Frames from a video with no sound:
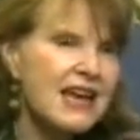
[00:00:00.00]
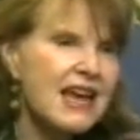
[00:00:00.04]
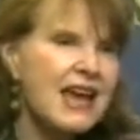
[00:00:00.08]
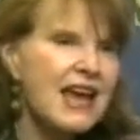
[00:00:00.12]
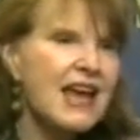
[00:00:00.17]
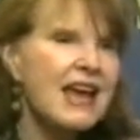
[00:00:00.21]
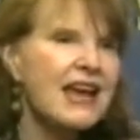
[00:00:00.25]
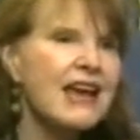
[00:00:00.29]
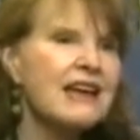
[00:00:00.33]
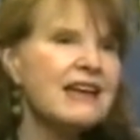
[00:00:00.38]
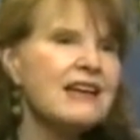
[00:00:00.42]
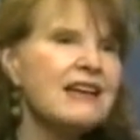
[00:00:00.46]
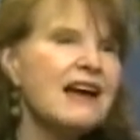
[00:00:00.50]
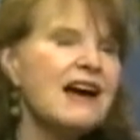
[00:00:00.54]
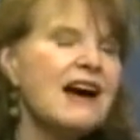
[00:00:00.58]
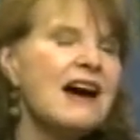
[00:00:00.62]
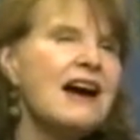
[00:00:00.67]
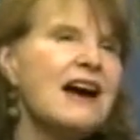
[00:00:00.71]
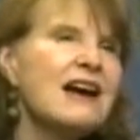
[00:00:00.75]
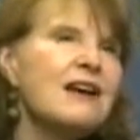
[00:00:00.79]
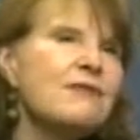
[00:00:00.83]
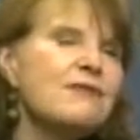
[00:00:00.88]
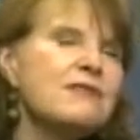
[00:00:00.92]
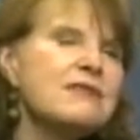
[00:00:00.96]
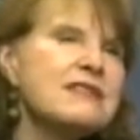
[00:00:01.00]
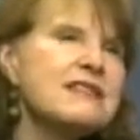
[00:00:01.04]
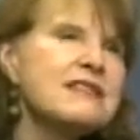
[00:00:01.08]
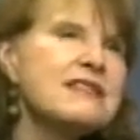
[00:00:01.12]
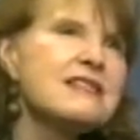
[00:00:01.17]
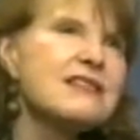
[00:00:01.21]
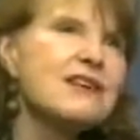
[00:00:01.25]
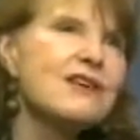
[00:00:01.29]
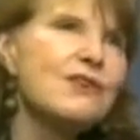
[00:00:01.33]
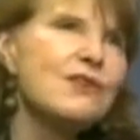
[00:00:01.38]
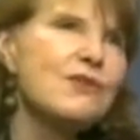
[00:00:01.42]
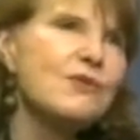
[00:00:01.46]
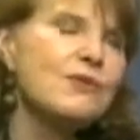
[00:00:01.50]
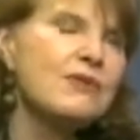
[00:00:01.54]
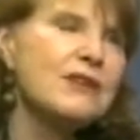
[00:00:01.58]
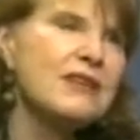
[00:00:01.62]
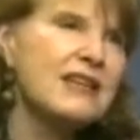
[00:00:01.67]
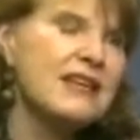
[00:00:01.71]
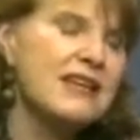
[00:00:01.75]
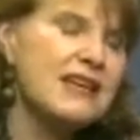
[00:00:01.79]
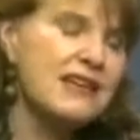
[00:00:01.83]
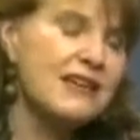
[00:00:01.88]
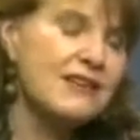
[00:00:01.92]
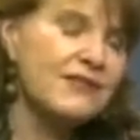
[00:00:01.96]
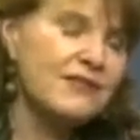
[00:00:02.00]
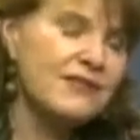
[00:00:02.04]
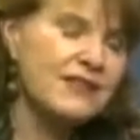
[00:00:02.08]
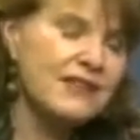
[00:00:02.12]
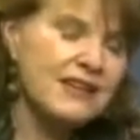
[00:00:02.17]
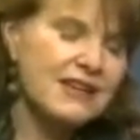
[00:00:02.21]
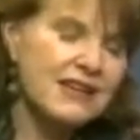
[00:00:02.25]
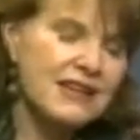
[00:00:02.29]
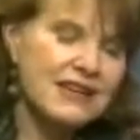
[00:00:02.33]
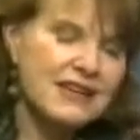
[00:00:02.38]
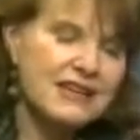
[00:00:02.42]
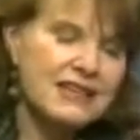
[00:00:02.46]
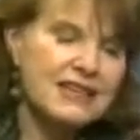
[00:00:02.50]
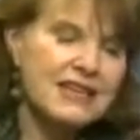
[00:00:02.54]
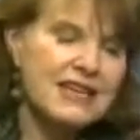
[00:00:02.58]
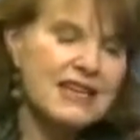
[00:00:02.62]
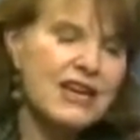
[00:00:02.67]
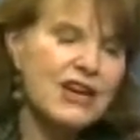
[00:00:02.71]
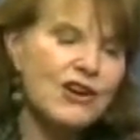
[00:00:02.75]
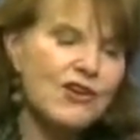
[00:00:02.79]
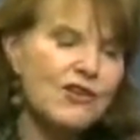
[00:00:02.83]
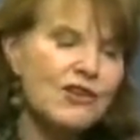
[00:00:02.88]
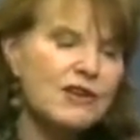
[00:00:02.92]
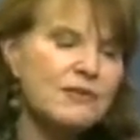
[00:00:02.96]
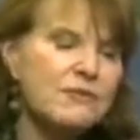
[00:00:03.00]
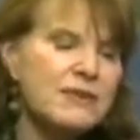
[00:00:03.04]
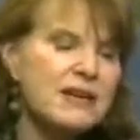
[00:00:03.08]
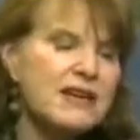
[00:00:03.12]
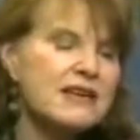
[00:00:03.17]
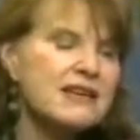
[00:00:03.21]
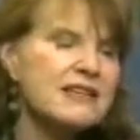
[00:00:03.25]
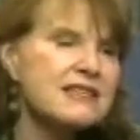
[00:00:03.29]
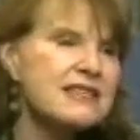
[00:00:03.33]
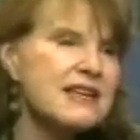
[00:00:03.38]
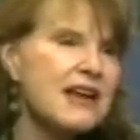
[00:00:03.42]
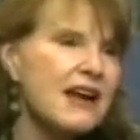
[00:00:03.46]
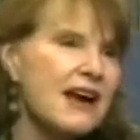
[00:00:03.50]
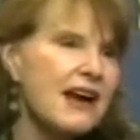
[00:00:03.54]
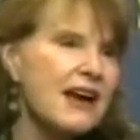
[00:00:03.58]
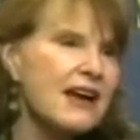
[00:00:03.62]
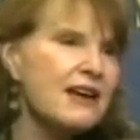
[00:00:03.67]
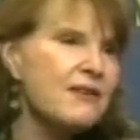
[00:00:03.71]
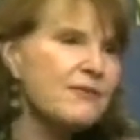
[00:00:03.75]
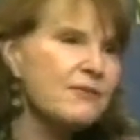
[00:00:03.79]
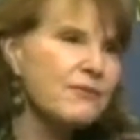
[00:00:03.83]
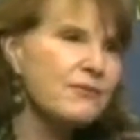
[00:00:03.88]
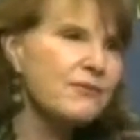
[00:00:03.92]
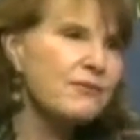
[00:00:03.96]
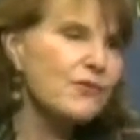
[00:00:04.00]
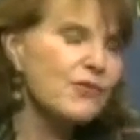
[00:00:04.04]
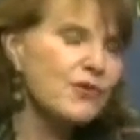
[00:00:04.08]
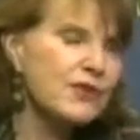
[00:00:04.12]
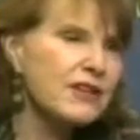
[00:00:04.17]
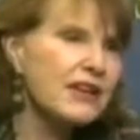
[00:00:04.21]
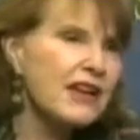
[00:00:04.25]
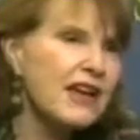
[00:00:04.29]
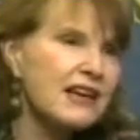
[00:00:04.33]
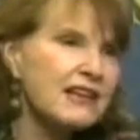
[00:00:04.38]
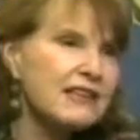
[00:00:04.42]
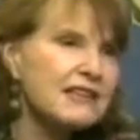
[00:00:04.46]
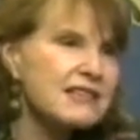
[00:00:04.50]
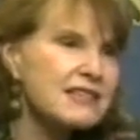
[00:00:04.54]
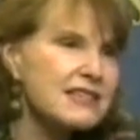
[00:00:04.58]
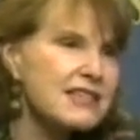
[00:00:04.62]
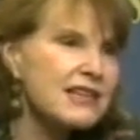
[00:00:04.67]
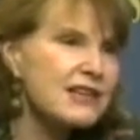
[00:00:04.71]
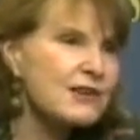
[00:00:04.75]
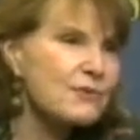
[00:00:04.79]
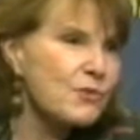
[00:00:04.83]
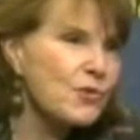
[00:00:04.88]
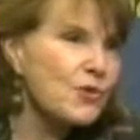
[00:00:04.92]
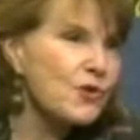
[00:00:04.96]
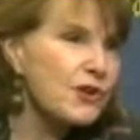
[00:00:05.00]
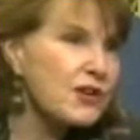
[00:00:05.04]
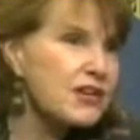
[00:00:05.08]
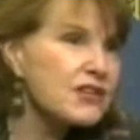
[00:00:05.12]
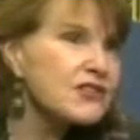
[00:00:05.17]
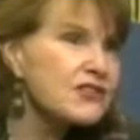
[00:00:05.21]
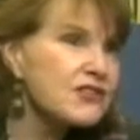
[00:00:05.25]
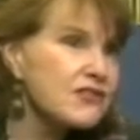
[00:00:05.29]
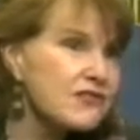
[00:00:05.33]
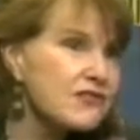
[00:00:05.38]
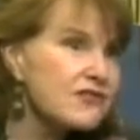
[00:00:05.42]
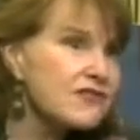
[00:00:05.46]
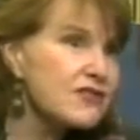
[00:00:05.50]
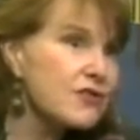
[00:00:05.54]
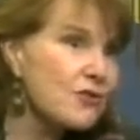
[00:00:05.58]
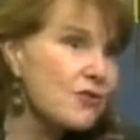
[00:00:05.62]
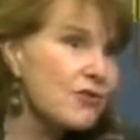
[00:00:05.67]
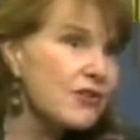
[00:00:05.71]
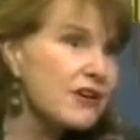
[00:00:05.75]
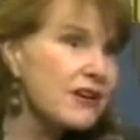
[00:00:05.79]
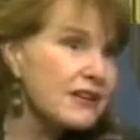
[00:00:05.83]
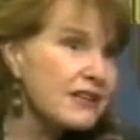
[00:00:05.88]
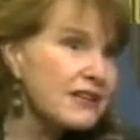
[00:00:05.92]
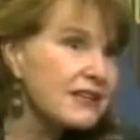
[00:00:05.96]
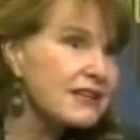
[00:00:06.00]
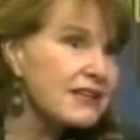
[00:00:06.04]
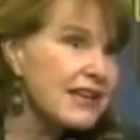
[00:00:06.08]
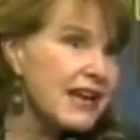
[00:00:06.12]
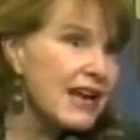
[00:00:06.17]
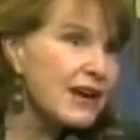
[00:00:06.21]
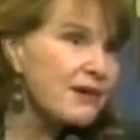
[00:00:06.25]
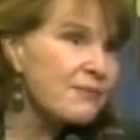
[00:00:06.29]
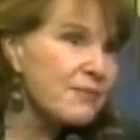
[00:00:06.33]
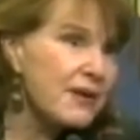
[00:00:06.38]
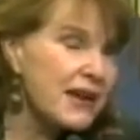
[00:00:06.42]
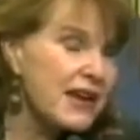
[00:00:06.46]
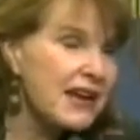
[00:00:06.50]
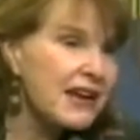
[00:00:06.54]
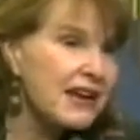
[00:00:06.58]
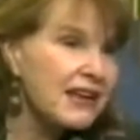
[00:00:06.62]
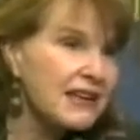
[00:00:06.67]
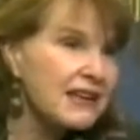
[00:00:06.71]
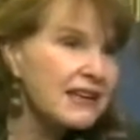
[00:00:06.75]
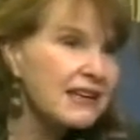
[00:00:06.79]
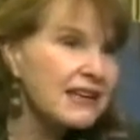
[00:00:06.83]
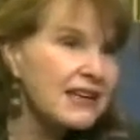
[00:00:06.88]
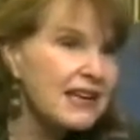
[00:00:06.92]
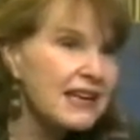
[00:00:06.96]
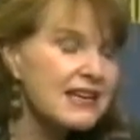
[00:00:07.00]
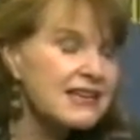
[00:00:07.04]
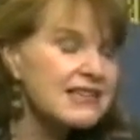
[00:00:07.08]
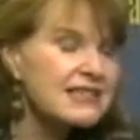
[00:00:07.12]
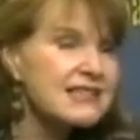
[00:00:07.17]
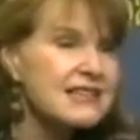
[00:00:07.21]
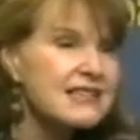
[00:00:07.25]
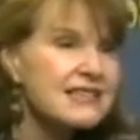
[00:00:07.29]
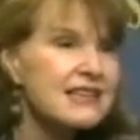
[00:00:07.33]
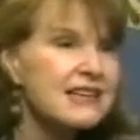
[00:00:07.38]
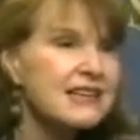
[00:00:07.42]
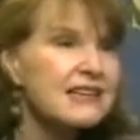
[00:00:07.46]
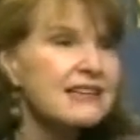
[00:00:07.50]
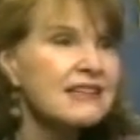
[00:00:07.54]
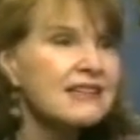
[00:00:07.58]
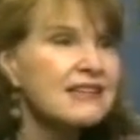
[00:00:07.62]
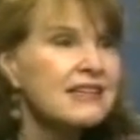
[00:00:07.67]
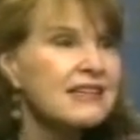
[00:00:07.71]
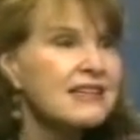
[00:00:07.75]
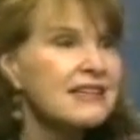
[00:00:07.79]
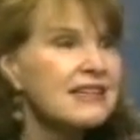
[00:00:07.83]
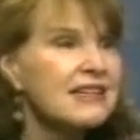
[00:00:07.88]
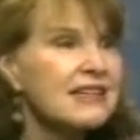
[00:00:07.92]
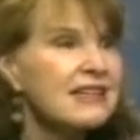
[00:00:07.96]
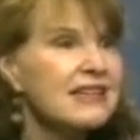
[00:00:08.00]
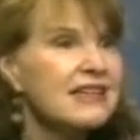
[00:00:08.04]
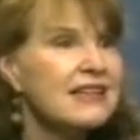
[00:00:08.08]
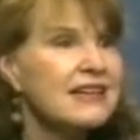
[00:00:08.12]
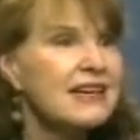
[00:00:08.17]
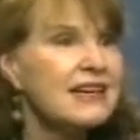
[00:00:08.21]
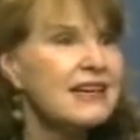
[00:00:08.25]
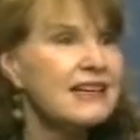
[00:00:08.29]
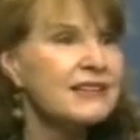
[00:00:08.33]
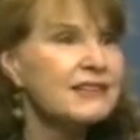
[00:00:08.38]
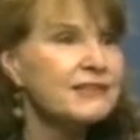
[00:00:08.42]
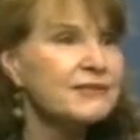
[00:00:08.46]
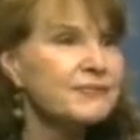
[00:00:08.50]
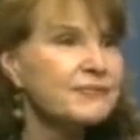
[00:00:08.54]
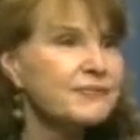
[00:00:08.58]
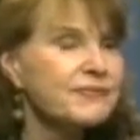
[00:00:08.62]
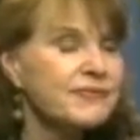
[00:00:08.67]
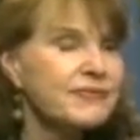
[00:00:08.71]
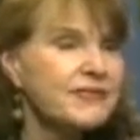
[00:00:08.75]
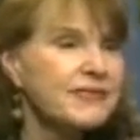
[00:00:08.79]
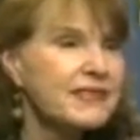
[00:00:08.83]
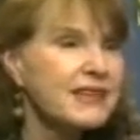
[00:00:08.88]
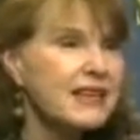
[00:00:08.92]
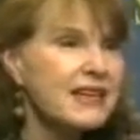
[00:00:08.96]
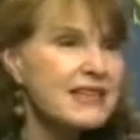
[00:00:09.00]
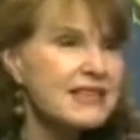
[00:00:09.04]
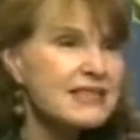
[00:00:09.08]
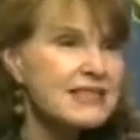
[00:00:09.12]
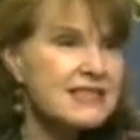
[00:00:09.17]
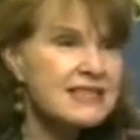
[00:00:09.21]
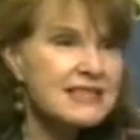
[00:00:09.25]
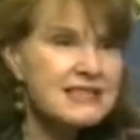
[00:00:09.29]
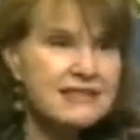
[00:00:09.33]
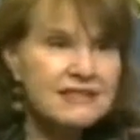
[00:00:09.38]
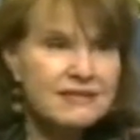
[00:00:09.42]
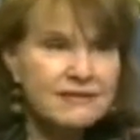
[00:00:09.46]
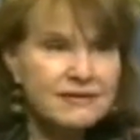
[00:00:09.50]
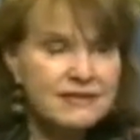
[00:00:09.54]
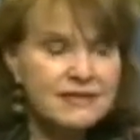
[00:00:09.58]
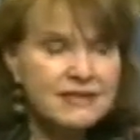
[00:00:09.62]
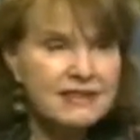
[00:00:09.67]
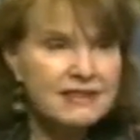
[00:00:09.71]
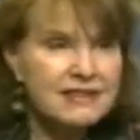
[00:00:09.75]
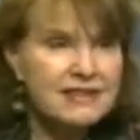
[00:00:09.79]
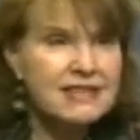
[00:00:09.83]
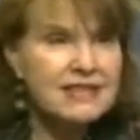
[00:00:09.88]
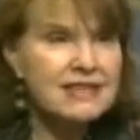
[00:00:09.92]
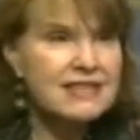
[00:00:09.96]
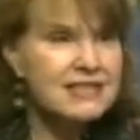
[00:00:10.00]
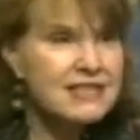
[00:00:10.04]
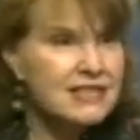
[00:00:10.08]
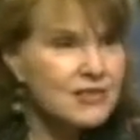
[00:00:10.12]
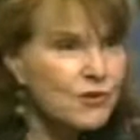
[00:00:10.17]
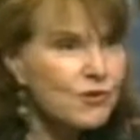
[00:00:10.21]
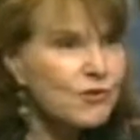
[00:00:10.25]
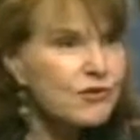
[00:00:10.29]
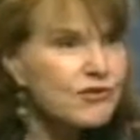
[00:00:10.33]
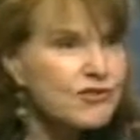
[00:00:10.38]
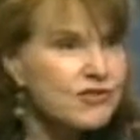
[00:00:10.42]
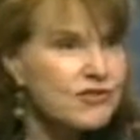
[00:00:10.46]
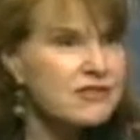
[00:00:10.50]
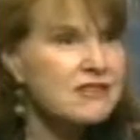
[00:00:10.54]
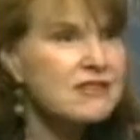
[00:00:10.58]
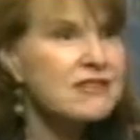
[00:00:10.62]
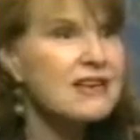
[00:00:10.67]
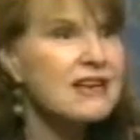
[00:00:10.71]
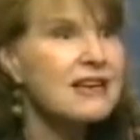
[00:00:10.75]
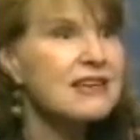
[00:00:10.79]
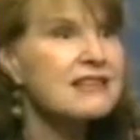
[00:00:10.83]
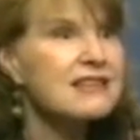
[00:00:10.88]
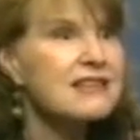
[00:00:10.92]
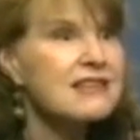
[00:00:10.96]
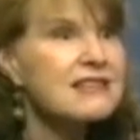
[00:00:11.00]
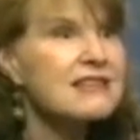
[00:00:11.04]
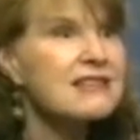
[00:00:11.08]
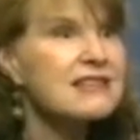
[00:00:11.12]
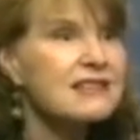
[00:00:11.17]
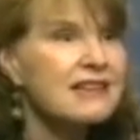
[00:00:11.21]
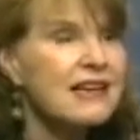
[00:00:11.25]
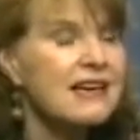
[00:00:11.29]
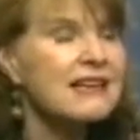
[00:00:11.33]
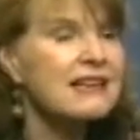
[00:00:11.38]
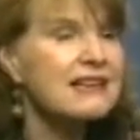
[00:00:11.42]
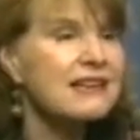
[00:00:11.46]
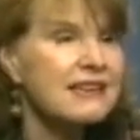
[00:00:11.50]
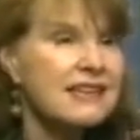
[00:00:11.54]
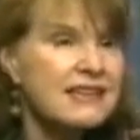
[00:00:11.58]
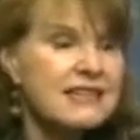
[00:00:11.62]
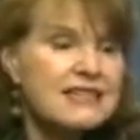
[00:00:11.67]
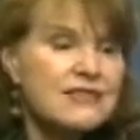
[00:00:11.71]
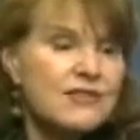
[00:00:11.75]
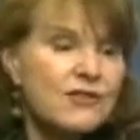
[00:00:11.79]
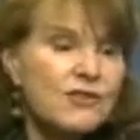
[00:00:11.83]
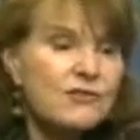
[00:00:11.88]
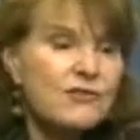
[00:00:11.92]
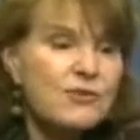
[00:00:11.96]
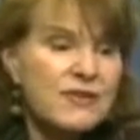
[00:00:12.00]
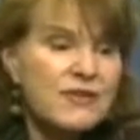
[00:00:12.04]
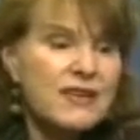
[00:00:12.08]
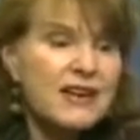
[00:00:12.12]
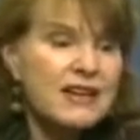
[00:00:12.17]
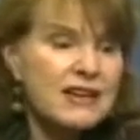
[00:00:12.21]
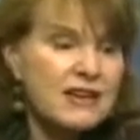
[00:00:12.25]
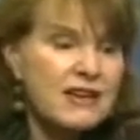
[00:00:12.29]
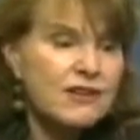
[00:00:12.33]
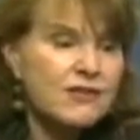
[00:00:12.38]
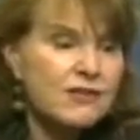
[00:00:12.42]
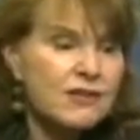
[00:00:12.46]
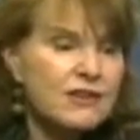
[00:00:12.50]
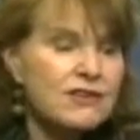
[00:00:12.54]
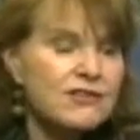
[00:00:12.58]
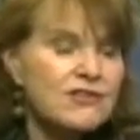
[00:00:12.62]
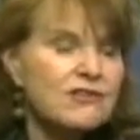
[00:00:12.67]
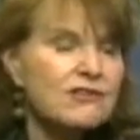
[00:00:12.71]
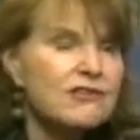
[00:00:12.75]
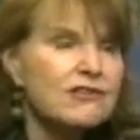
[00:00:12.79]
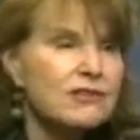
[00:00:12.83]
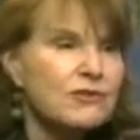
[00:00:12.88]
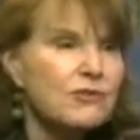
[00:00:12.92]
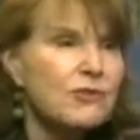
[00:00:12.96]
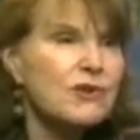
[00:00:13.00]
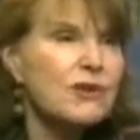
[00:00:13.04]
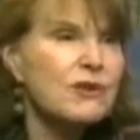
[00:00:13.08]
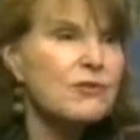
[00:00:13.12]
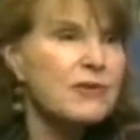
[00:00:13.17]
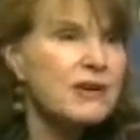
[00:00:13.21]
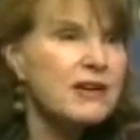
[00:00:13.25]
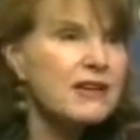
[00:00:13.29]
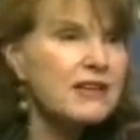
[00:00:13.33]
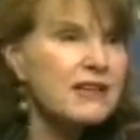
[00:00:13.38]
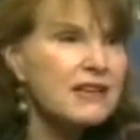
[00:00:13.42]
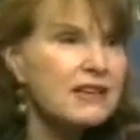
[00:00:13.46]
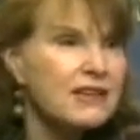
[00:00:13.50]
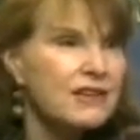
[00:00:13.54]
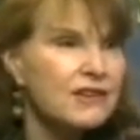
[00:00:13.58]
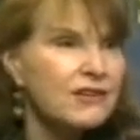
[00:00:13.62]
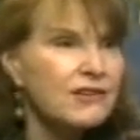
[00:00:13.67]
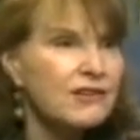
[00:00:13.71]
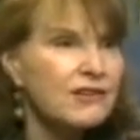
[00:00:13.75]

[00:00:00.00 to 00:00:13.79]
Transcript: And I was so relieved to hear it, because I would like to see a more issues-oriented campaign and mm-hmm. less distortion, and just like, we've got hungry children. What are we going to do?